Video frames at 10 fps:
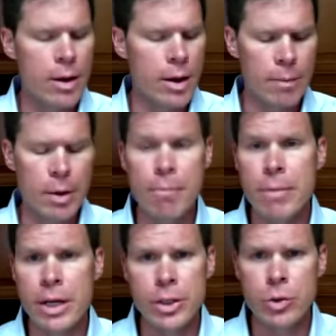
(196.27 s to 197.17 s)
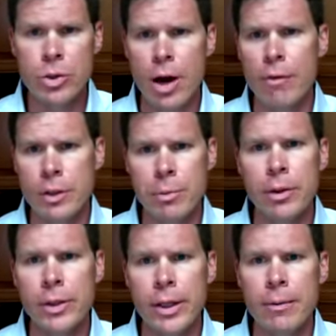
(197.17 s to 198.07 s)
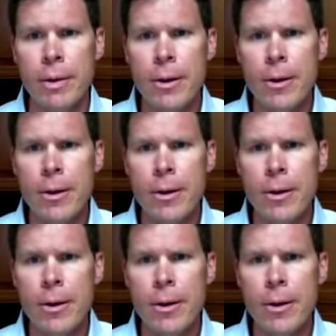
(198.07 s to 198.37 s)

a mixed-use office building,